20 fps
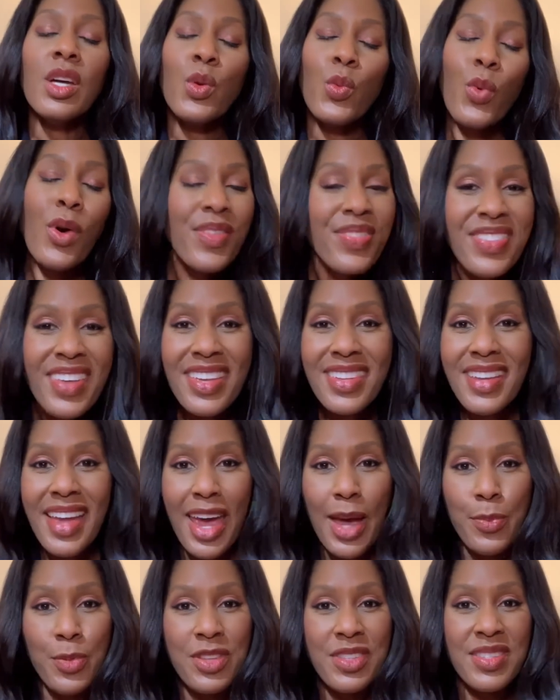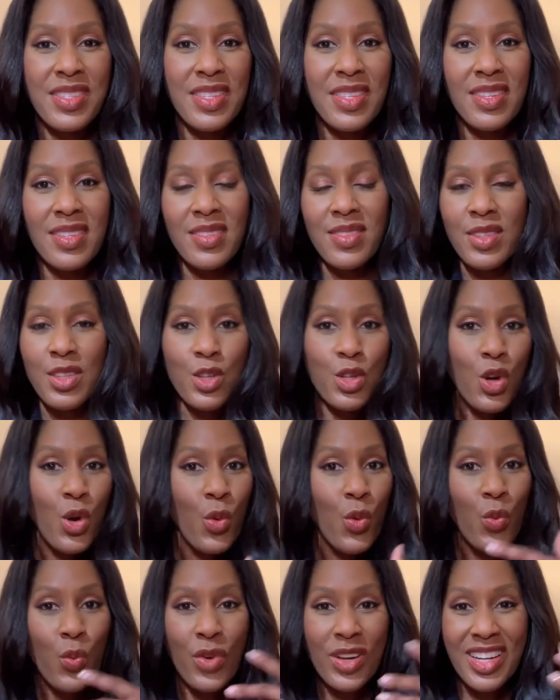What then happens is, you know,
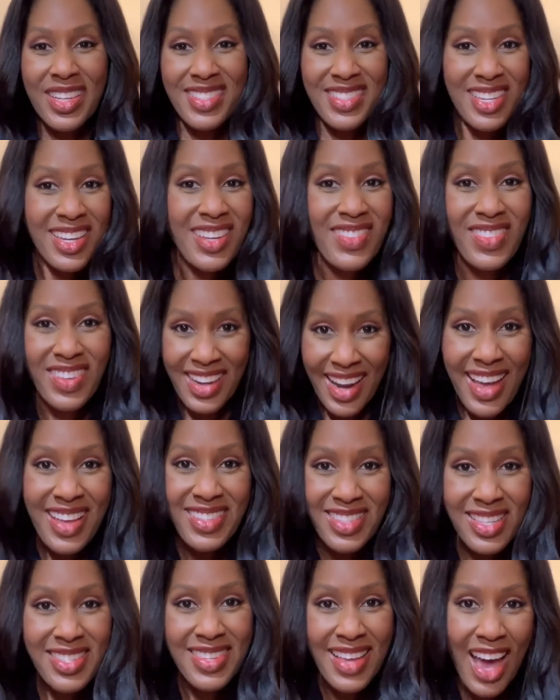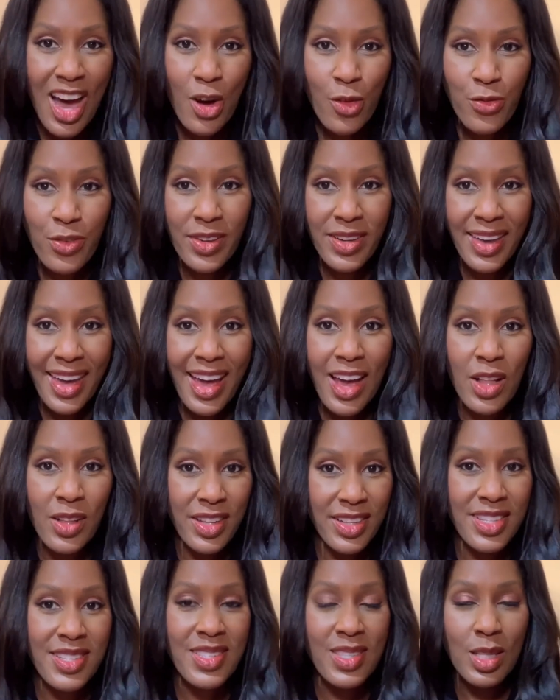when a tick that has this alpha gal
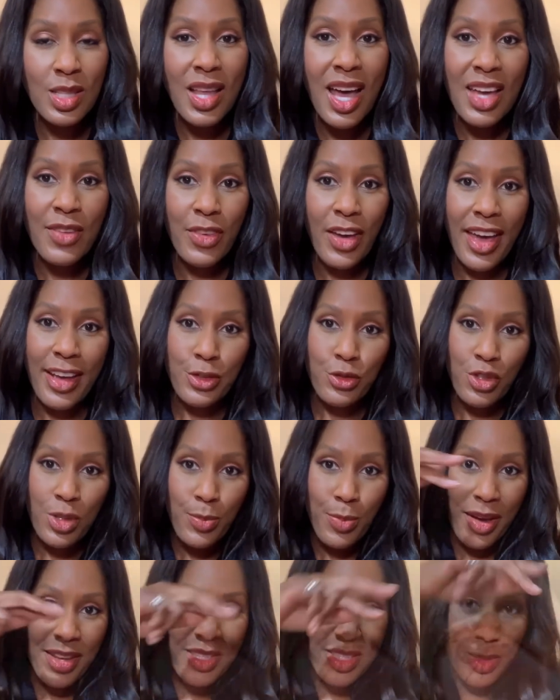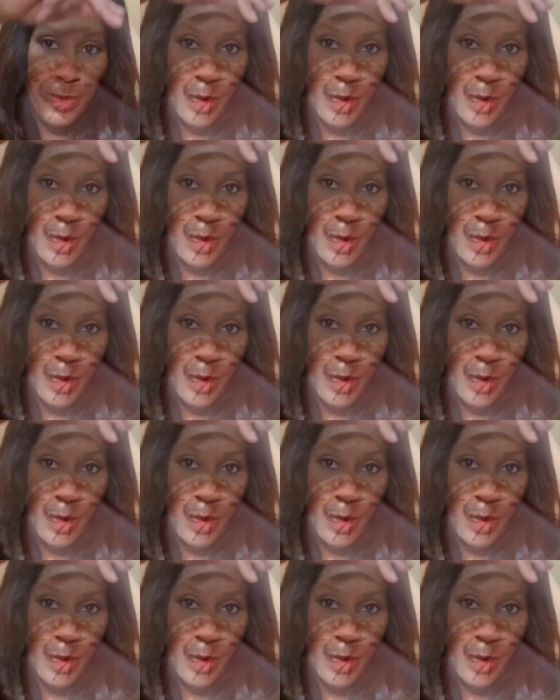in its saliva actually bites a